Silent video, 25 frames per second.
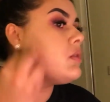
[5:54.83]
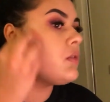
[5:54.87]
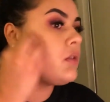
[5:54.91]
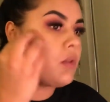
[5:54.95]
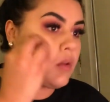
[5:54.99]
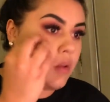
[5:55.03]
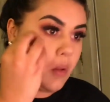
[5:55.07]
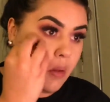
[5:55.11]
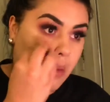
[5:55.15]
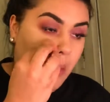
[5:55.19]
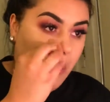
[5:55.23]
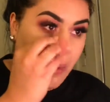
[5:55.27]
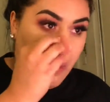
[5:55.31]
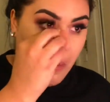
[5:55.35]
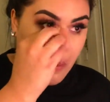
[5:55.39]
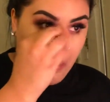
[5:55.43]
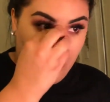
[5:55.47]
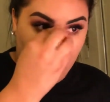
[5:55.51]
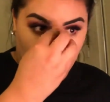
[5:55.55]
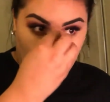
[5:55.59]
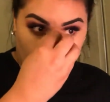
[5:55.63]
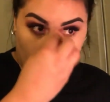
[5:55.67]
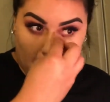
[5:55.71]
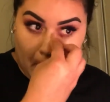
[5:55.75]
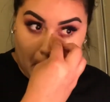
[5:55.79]
And
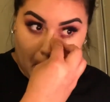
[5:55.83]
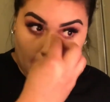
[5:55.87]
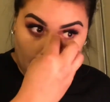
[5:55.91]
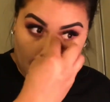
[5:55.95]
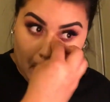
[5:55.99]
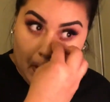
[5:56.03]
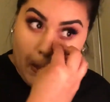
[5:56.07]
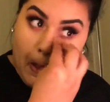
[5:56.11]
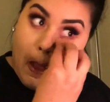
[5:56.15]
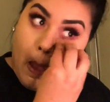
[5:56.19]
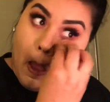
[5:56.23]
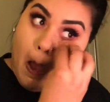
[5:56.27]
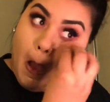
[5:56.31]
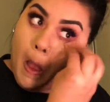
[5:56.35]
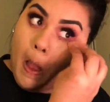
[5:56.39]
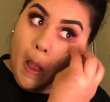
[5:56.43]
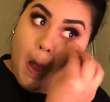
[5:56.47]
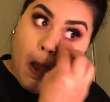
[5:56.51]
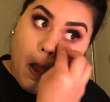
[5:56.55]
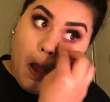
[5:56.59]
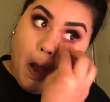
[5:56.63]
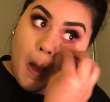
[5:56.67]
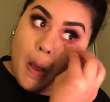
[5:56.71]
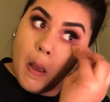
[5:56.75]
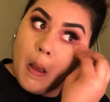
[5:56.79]
yeah, make sure
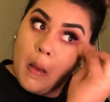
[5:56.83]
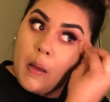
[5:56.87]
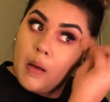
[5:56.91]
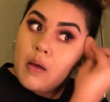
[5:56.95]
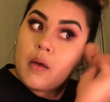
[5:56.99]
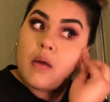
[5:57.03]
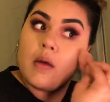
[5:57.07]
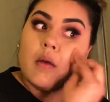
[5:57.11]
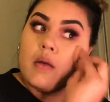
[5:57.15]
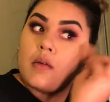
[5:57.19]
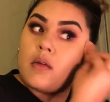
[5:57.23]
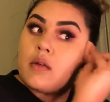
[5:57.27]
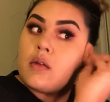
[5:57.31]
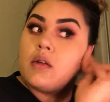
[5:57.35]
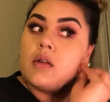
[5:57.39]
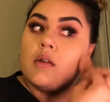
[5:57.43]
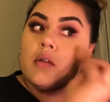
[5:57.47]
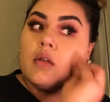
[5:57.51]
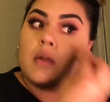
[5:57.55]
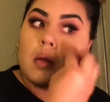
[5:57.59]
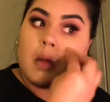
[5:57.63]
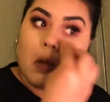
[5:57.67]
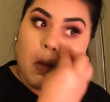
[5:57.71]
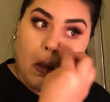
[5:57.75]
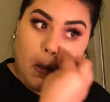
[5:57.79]
there's no harsh lines
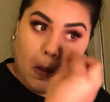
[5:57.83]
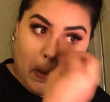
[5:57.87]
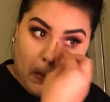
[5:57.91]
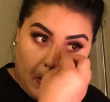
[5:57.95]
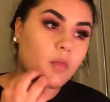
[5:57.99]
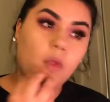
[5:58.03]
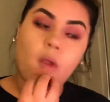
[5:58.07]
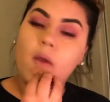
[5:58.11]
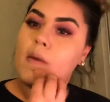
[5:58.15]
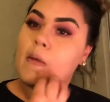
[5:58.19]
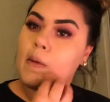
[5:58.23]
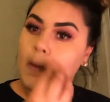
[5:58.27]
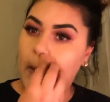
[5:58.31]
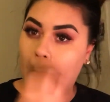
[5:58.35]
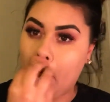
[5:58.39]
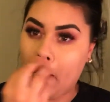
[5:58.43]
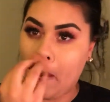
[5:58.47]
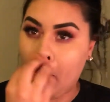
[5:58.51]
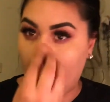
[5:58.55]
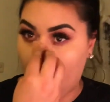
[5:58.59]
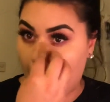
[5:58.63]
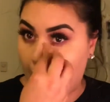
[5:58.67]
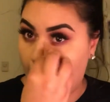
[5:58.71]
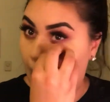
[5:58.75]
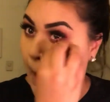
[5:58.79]
because
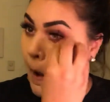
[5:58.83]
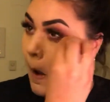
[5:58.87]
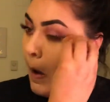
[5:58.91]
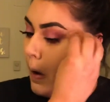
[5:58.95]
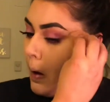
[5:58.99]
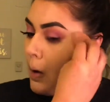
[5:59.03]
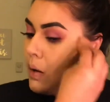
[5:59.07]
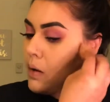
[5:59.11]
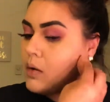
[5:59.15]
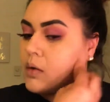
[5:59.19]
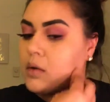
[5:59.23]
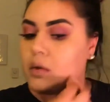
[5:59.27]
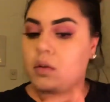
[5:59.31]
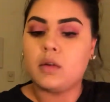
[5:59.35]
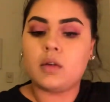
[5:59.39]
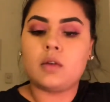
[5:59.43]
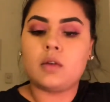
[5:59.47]
nobody wants that.